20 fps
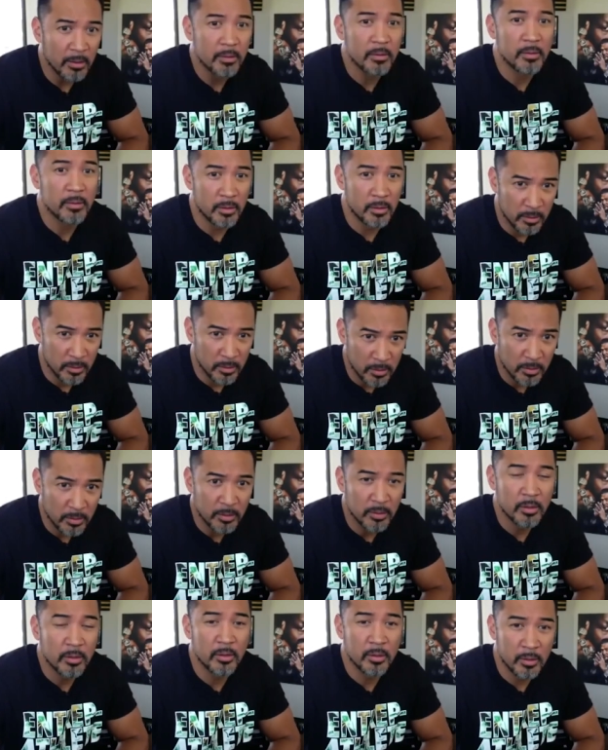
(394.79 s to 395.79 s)
He made me,
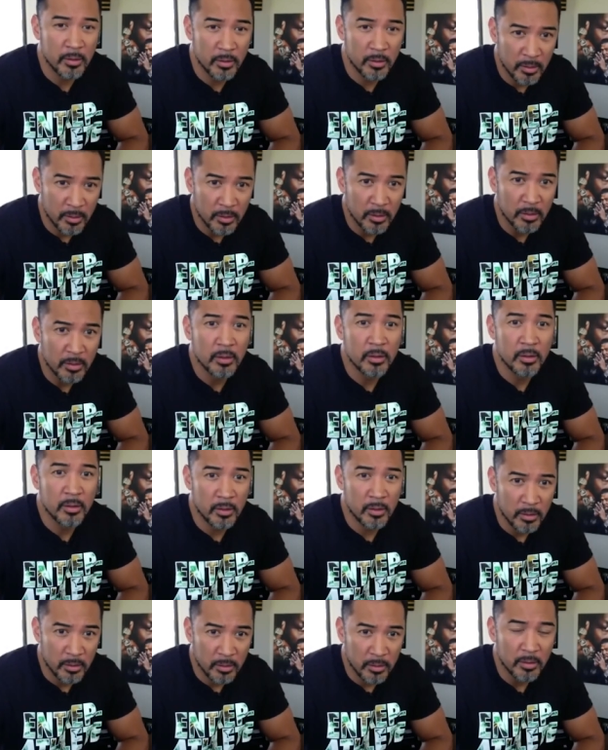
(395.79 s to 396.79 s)
I had to stay in Denver.
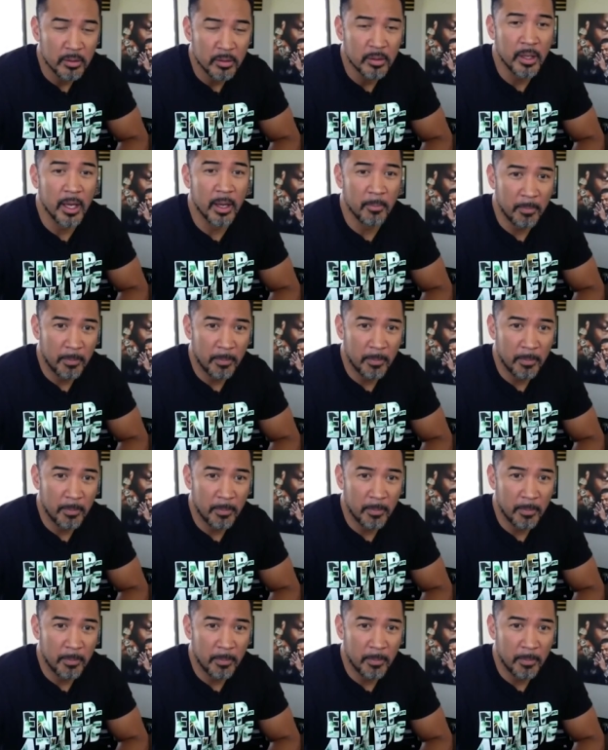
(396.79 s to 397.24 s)
Yeah.